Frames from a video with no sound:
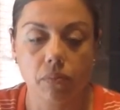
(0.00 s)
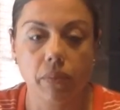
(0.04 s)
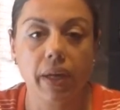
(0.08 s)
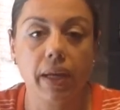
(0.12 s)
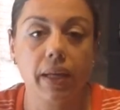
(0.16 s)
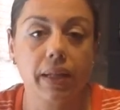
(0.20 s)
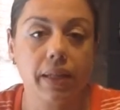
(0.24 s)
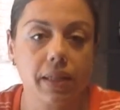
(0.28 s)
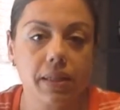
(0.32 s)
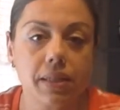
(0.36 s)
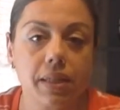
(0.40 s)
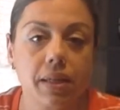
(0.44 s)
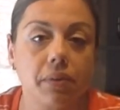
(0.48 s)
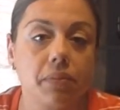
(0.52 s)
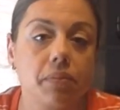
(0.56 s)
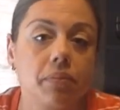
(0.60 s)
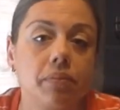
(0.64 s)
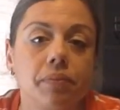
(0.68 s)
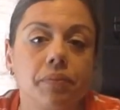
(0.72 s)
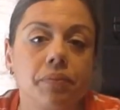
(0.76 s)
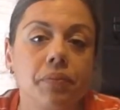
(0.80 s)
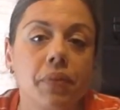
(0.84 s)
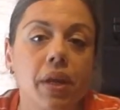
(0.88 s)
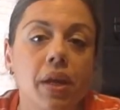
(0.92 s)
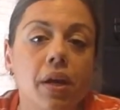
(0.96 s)
And that's it.
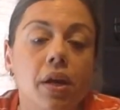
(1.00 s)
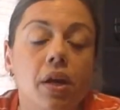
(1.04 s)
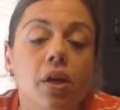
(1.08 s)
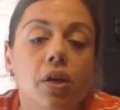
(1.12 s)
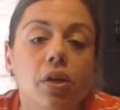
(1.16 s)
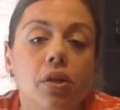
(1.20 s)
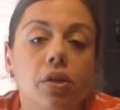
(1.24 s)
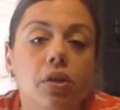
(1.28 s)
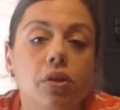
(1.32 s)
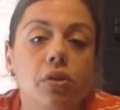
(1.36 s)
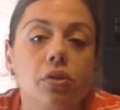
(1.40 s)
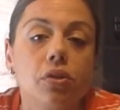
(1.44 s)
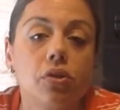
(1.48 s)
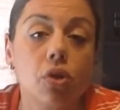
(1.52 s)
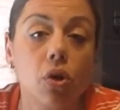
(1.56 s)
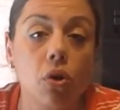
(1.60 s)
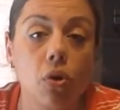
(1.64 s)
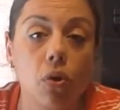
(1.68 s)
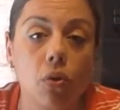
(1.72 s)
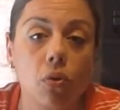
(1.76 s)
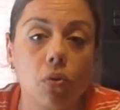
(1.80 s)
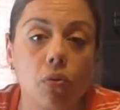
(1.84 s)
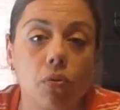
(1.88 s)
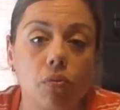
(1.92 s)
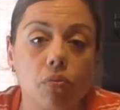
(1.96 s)

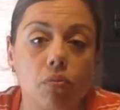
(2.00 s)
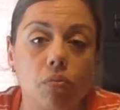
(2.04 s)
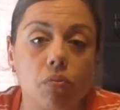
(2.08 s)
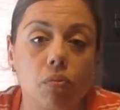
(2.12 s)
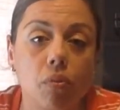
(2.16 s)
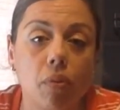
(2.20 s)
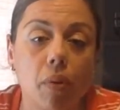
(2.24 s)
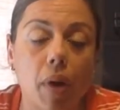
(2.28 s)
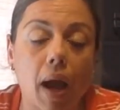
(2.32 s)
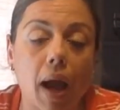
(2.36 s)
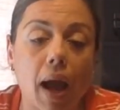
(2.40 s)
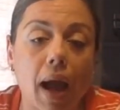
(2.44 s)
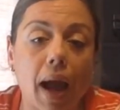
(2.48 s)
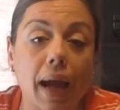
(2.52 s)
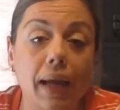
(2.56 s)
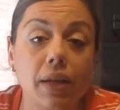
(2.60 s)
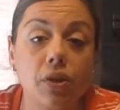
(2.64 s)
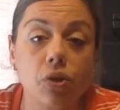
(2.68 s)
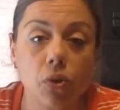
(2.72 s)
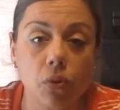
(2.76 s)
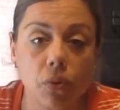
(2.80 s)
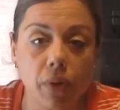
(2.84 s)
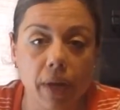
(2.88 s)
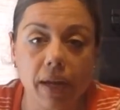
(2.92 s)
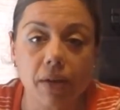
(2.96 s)
So I
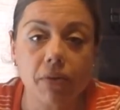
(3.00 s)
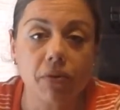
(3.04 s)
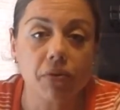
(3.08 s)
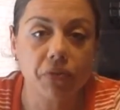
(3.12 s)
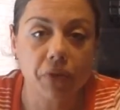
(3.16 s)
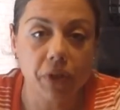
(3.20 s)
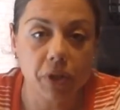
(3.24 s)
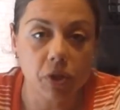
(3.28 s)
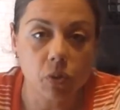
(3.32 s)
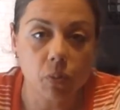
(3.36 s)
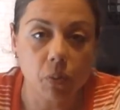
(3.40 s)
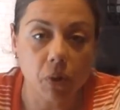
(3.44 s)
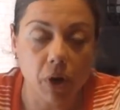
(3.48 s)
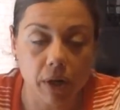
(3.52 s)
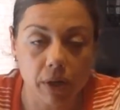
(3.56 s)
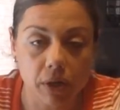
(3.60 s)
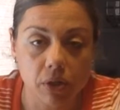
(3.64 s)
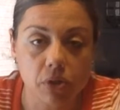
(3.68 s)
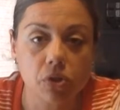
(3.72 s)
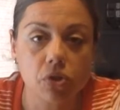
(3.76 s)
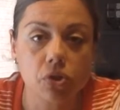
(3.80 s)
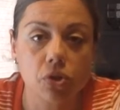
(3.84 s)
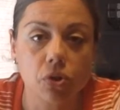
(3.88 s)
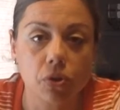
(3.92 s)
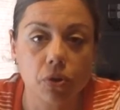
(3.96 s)
don't have a finished
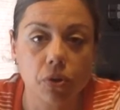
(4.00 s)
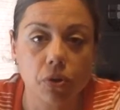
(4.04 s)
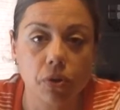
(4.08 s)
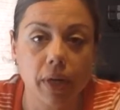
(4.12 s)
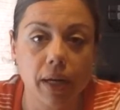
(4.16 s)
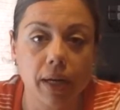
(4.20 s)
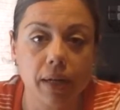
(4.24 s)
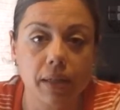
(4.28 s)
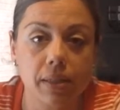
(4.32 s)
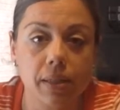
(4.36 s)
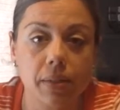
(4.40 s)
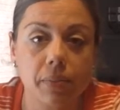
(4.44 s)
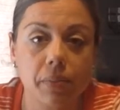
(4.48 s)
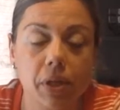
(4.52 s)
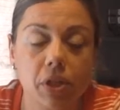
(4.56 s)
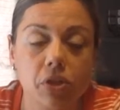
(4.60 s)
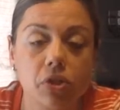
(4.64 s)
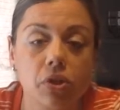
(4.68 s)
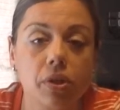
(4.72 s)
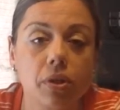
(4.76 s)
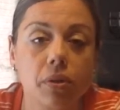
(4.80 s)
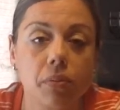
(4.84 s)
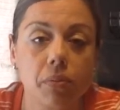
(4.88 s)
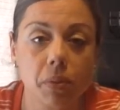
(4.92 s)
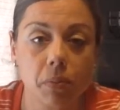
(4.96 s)
product to show you guys. I'm
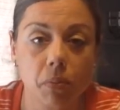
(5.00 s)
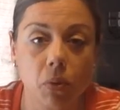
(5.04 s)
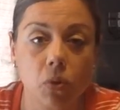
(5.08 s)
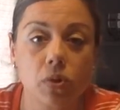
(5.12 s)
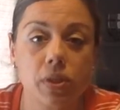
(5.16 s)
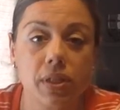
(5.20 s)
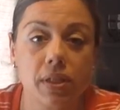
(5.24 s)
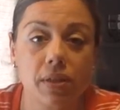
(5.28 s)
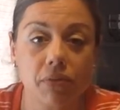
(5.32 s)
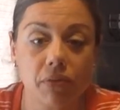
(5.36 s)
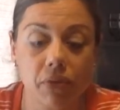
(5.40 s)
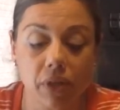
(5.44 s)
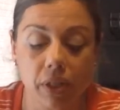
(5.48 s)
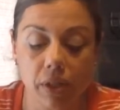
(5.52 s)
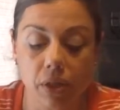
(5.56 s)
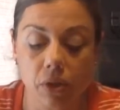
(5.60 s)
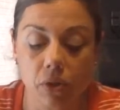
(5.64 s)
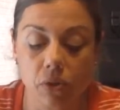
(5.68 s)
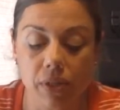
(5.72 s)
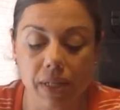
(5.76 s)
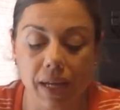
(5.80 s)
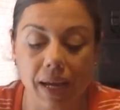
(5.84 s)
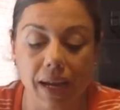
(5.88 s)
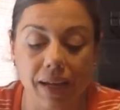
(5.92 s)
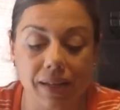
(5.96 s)
actually going to be posting
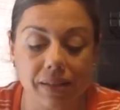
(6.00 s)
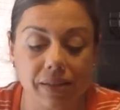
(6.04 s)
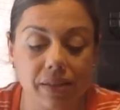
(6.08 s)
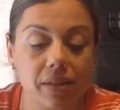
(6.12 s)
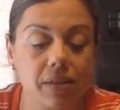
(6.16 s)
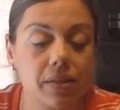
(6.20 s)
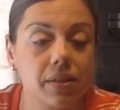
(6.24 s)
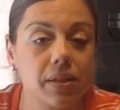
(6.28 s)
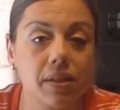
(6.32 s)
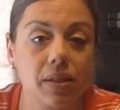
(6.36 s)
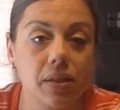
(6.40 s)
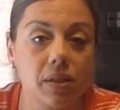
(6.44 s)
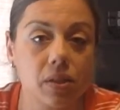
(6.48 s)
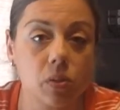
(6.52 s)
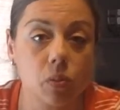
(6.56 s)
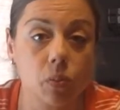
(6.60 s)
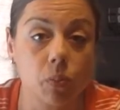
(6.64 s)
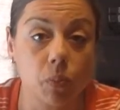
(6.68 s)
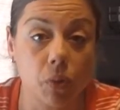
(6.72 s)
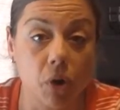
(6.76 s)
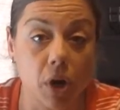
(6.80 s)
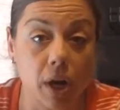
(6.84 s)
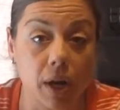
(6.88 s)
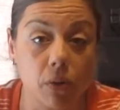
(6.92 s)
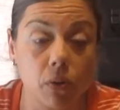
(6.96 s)
videos as these things
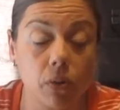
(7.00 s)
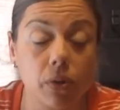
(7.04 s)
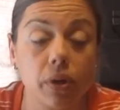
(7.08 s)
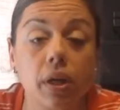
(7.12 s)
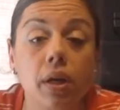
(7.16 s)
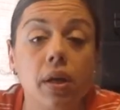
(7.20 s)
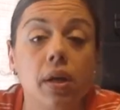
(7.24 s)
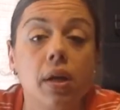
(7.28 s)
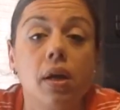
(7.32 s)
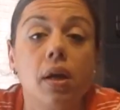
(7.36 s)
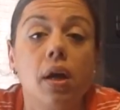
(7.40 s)
sprout.